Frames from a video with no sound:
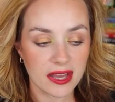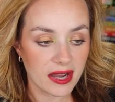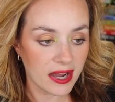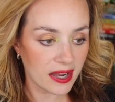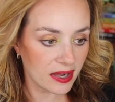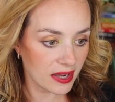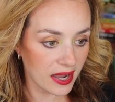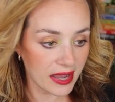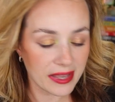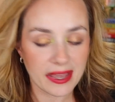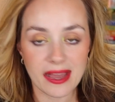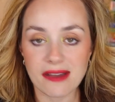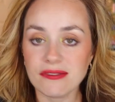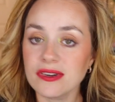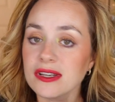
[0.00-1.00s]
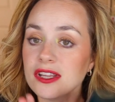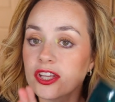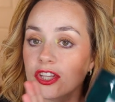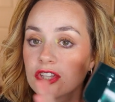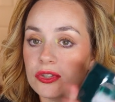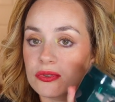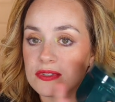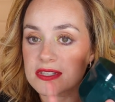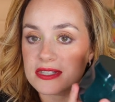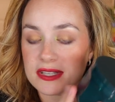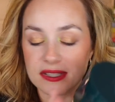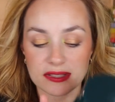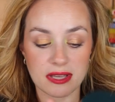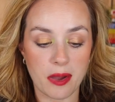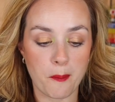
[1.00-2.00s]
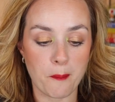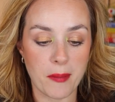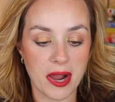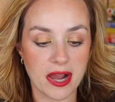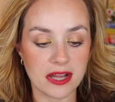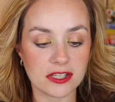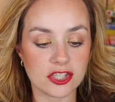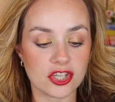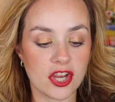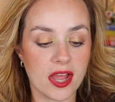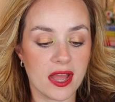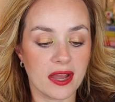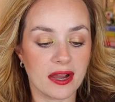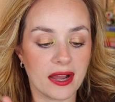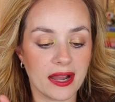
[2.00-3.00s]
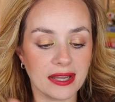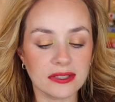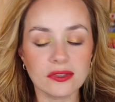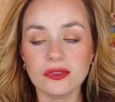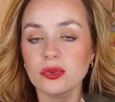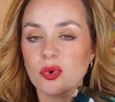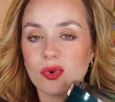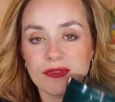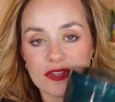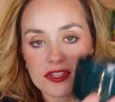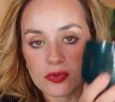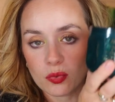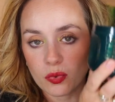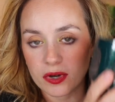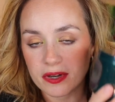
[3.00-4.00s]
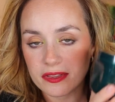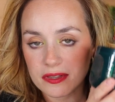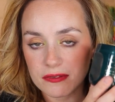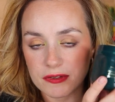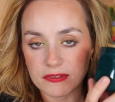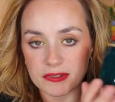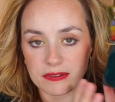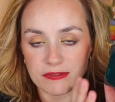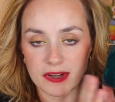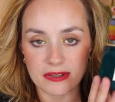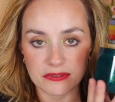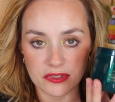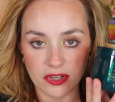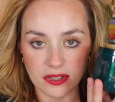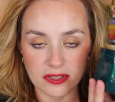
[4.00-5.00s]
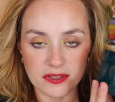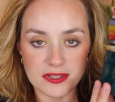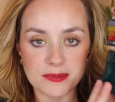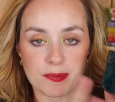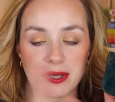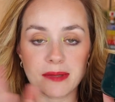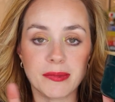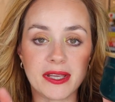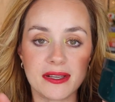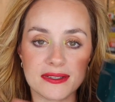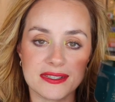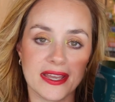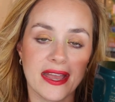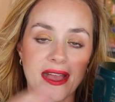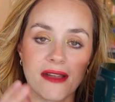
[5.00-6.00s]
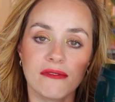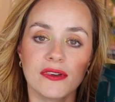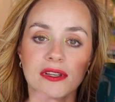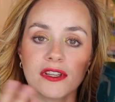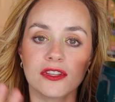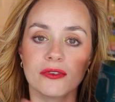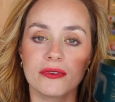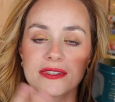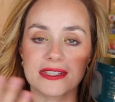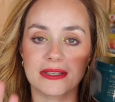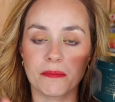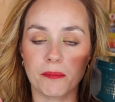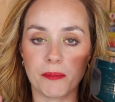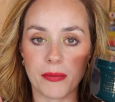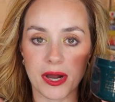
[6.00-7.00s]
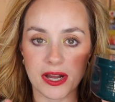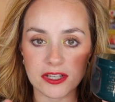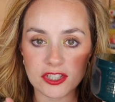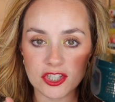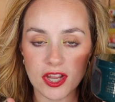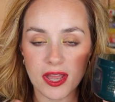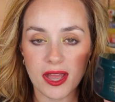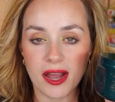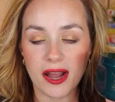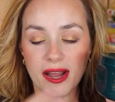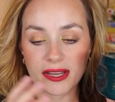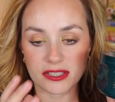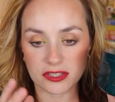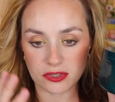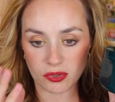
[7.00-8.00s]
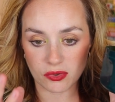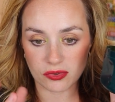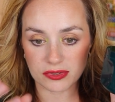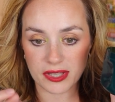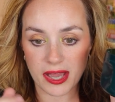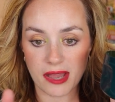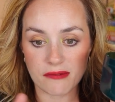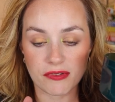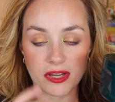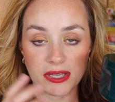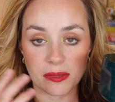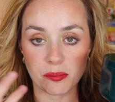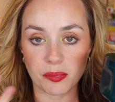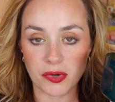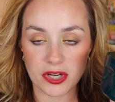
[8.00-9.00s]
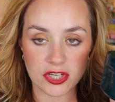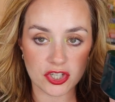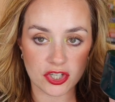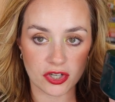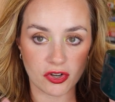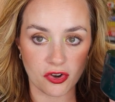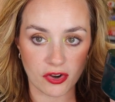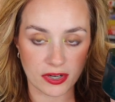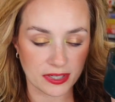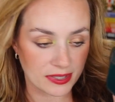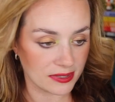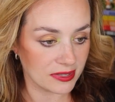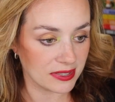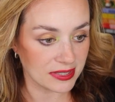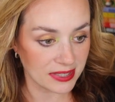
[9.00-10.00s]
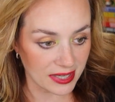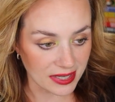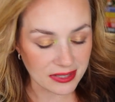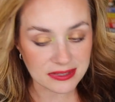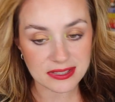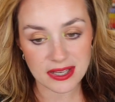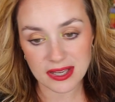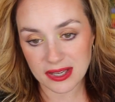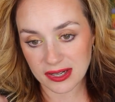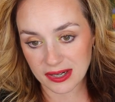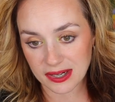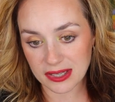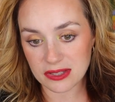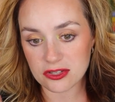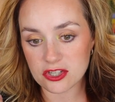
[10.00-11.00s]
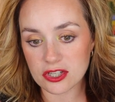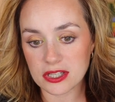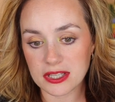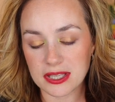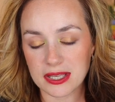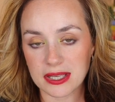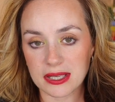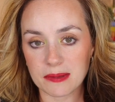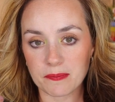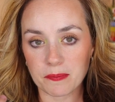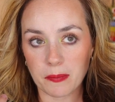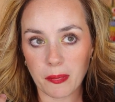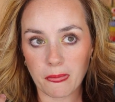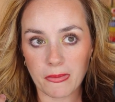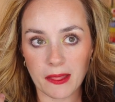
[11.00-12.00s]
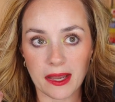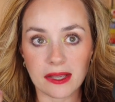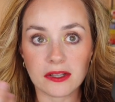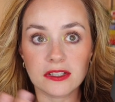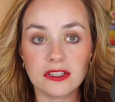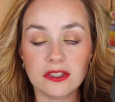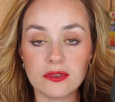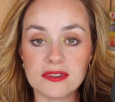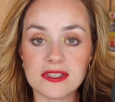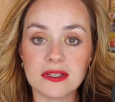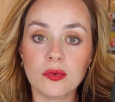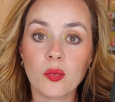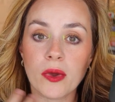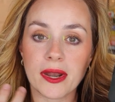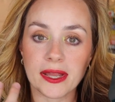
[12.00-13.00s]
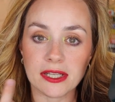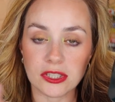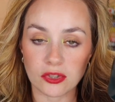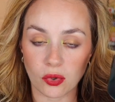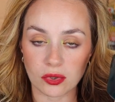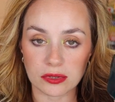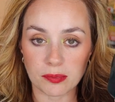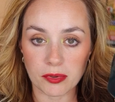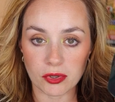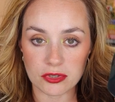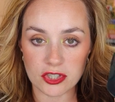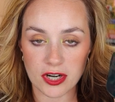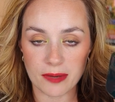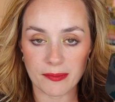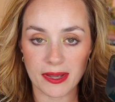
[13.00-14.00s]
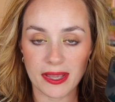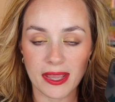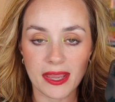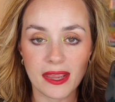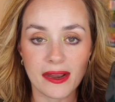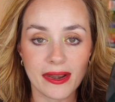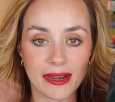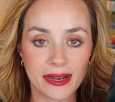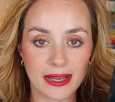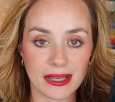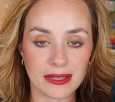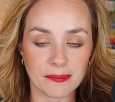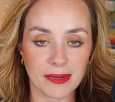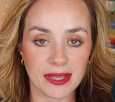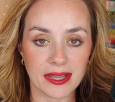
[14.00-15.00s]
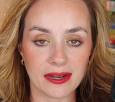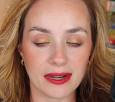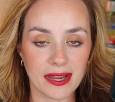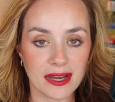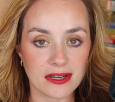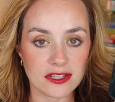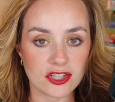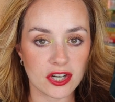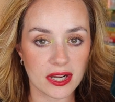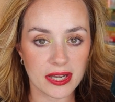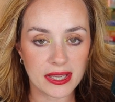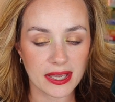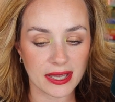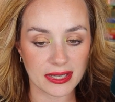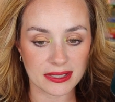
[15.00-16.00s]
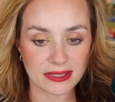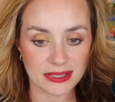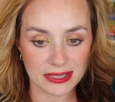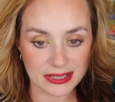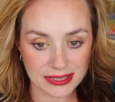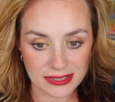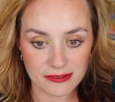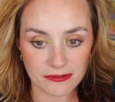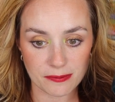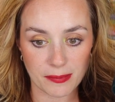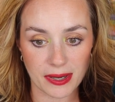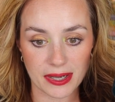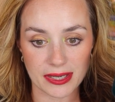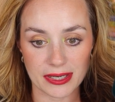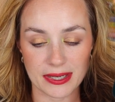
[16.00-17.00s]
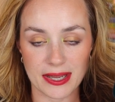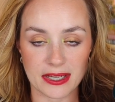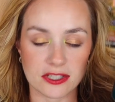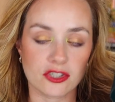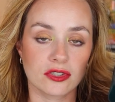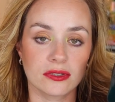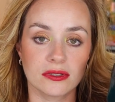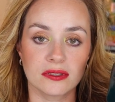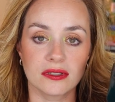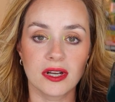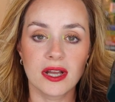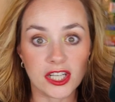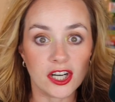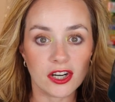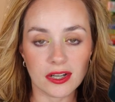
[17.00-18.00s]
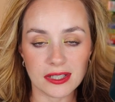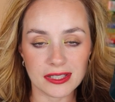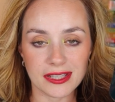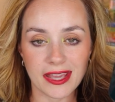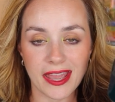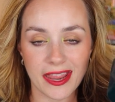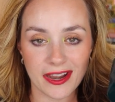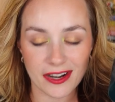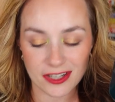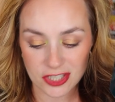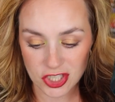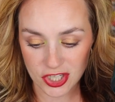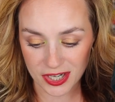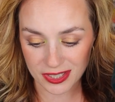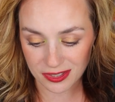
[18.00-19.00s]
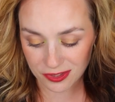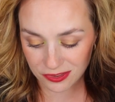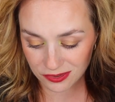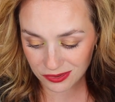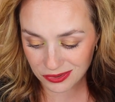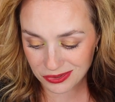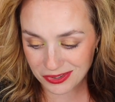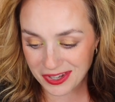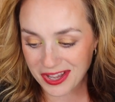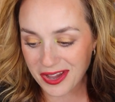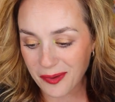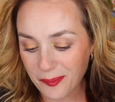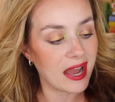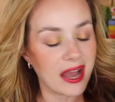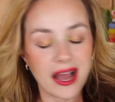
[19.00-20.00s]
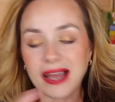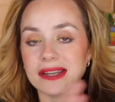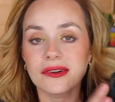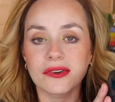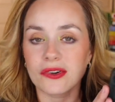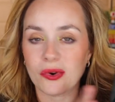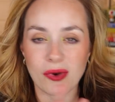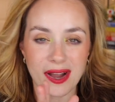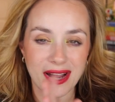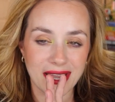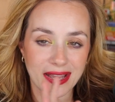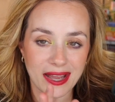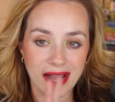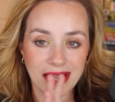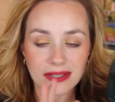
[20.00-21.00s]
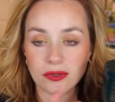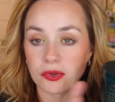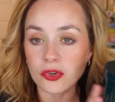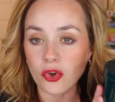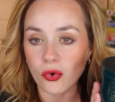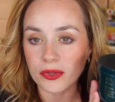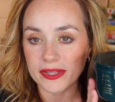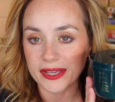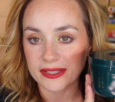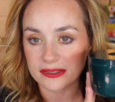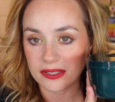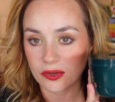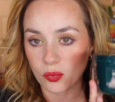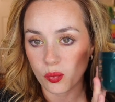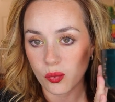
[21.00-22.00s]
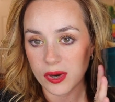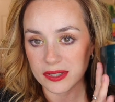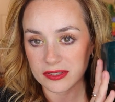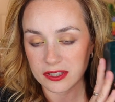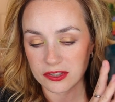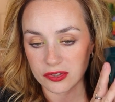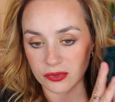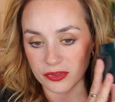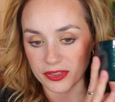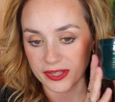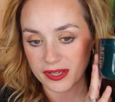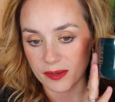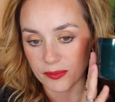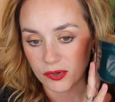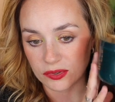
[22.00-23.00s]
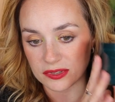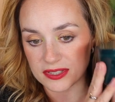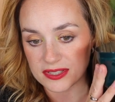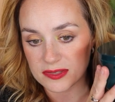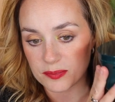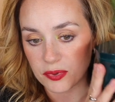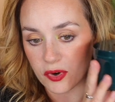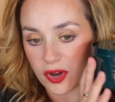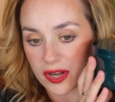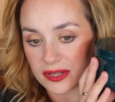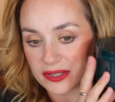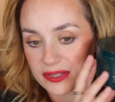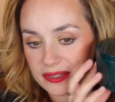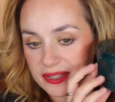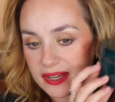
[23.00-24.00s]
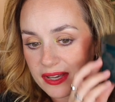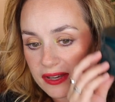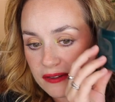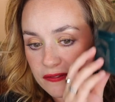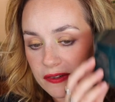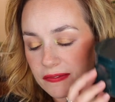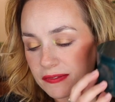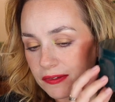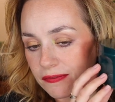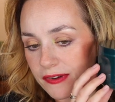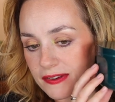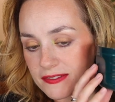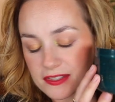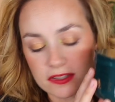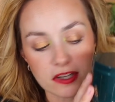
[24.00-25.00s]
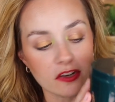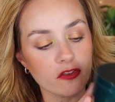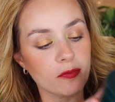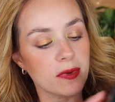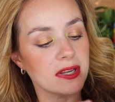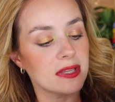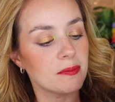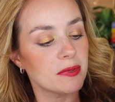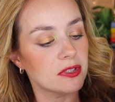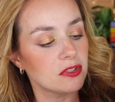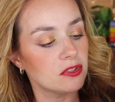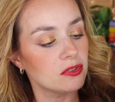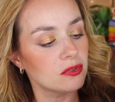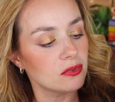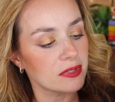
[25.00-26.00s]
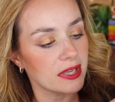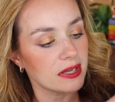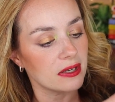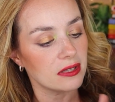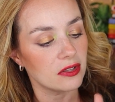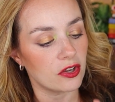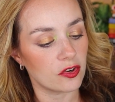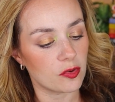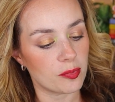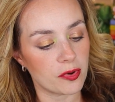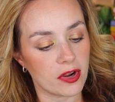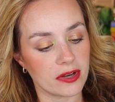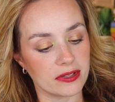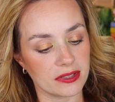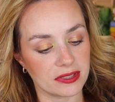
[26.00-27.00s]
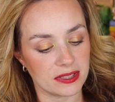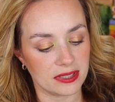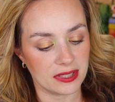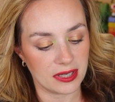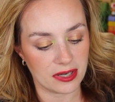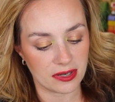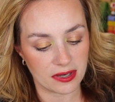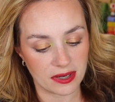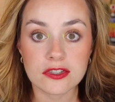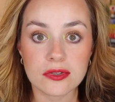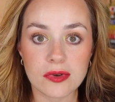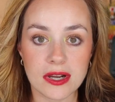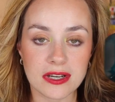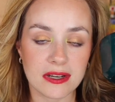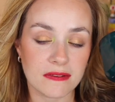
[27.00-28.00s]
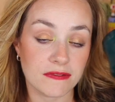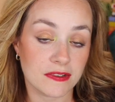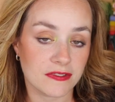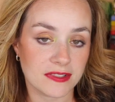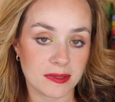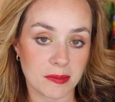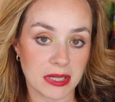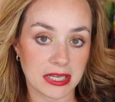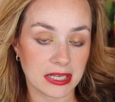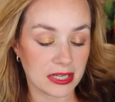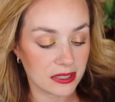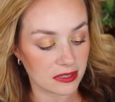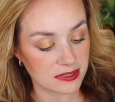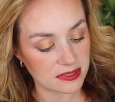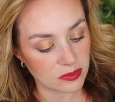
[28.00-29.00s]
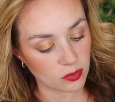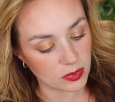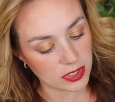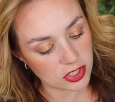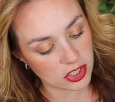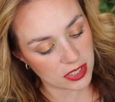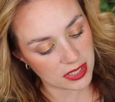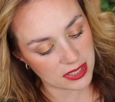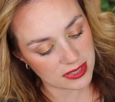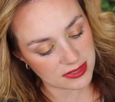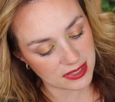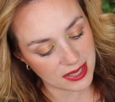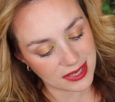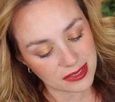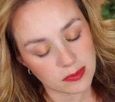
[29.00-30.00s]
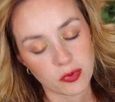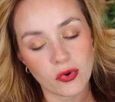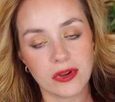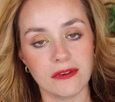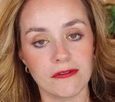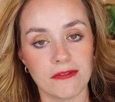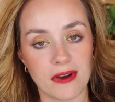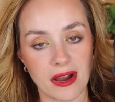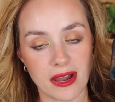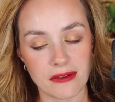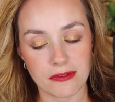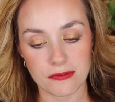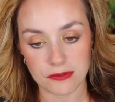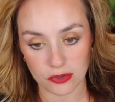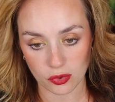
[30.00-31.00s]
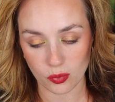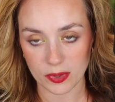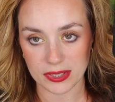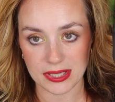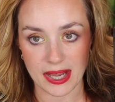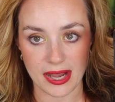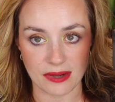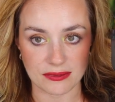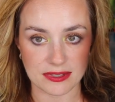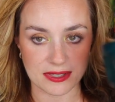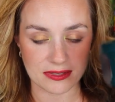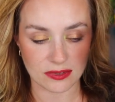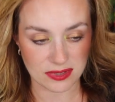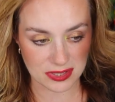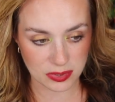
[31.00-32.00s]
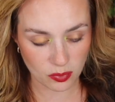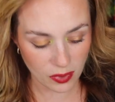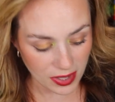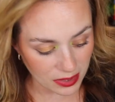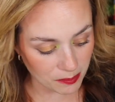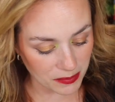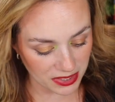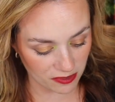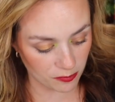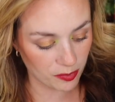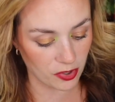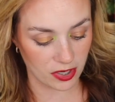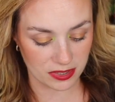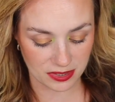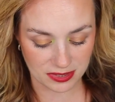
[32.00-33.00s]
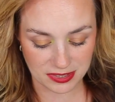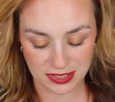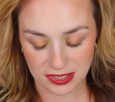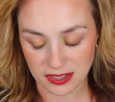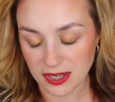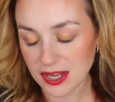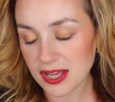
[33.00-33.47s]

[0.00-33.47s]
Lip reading: I haven't used it much. I don't know if it's worth $55, but because I haven't used it much, I don't have an impression on it yet. I usually I could use it when I don't blow dry my hair and I let my hair air dry and leave my natural curly hair shine through. I don't know yet what to think about this product. 55 is a lot of money, but you do get a lot of product in here. 250 milliliters, which is 8.5 fluid ounces. So it's quite a bit of product here.